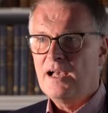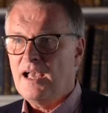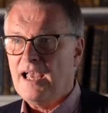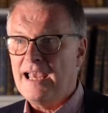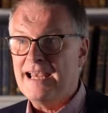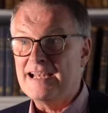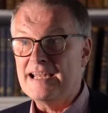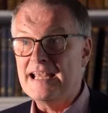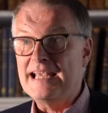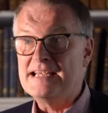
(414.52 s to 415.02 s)

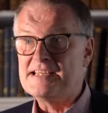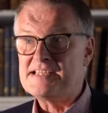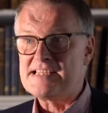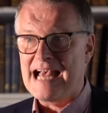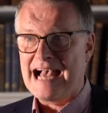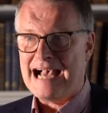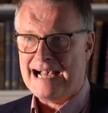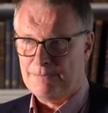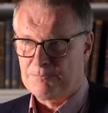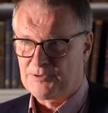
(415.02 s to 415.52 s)
It is
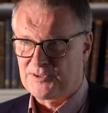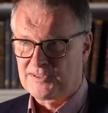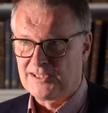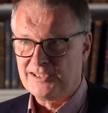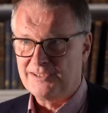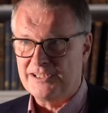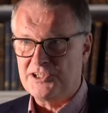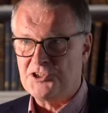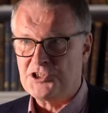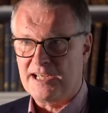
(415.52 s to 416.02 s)

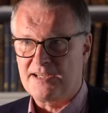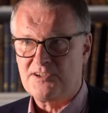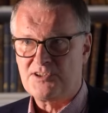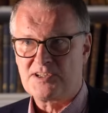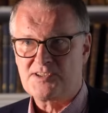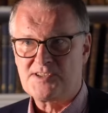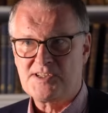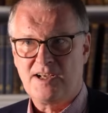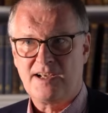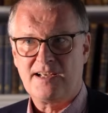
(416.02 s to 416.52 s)
absolutely
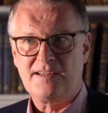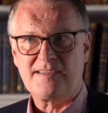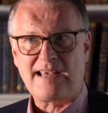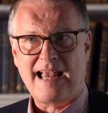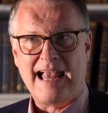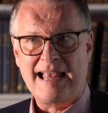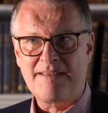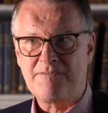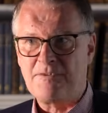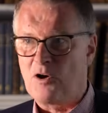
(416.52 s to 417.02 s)
changing science.
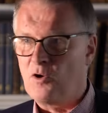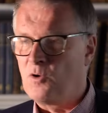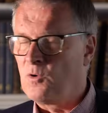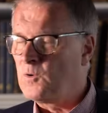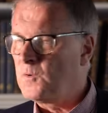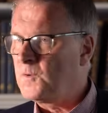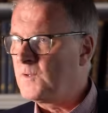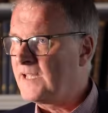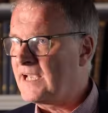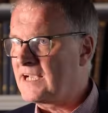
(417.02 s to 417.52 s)

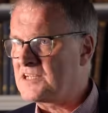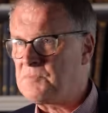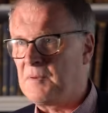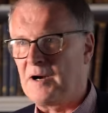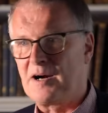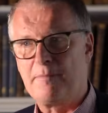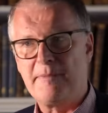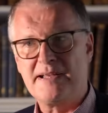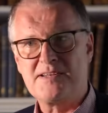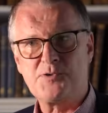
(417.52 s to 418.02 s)
All the
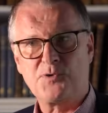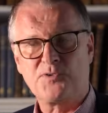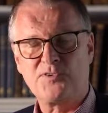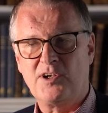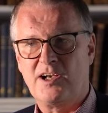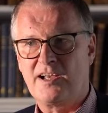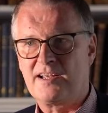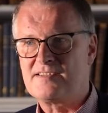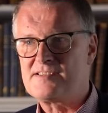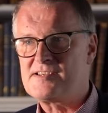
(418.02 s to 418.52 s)
experimental
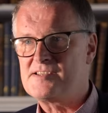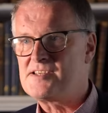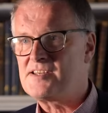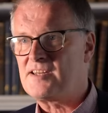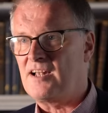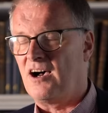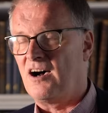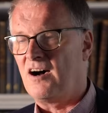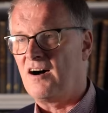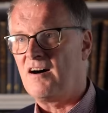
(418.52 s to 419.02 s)

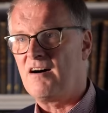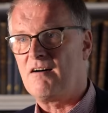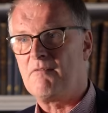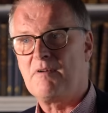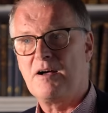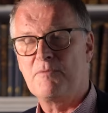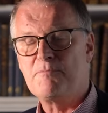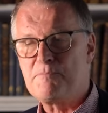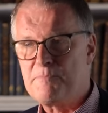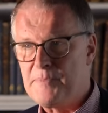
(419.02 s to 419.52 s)
sciences
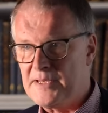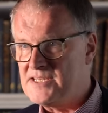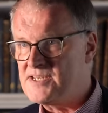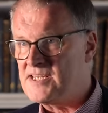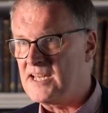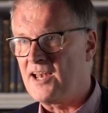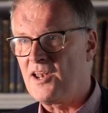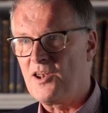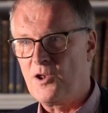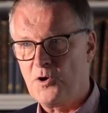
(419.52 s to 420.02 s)
are
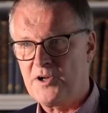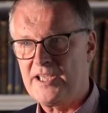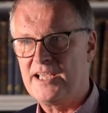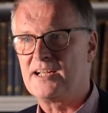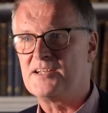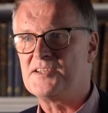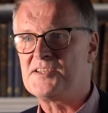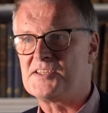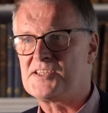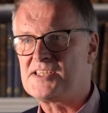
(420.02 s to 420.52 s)
busy
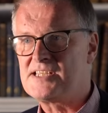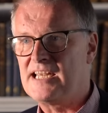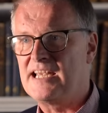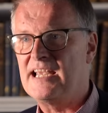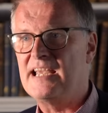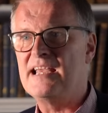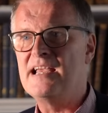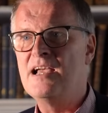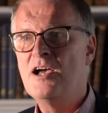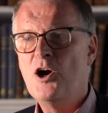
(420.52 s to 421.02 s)
looking to
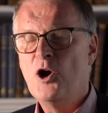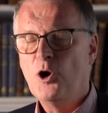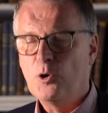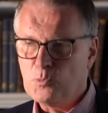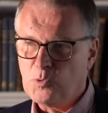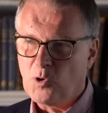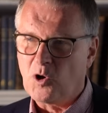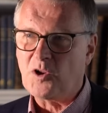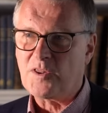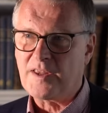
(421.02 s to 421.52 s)
see
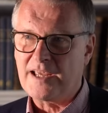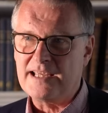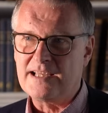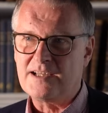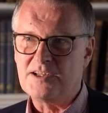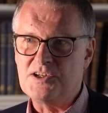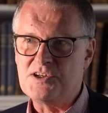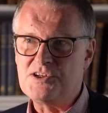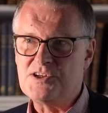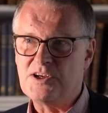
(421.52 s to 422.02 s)
what they can